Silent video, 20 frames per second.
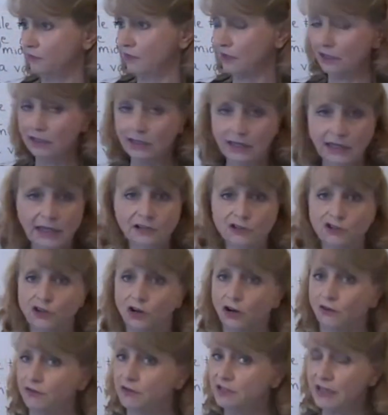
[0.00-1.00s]
the cleaning
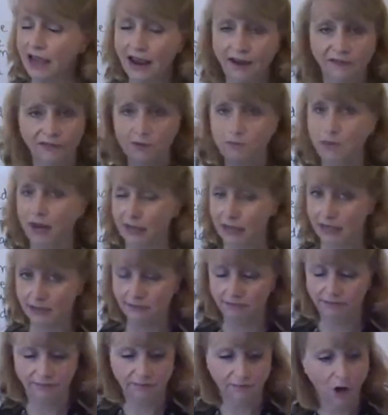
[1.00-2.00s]
service, everybody,
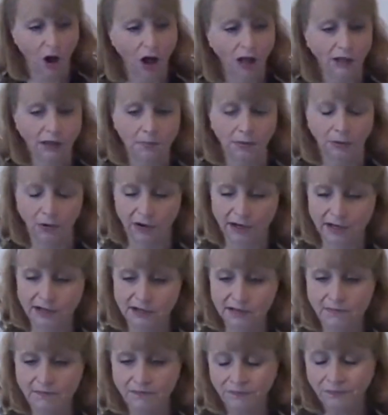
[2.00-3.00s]
all
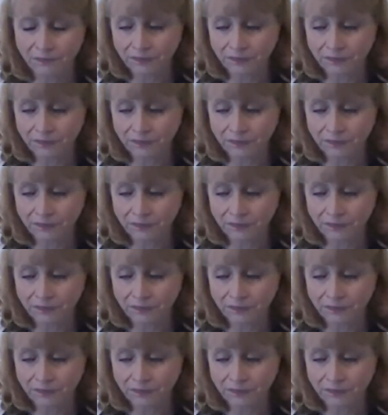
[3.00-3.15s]
employees.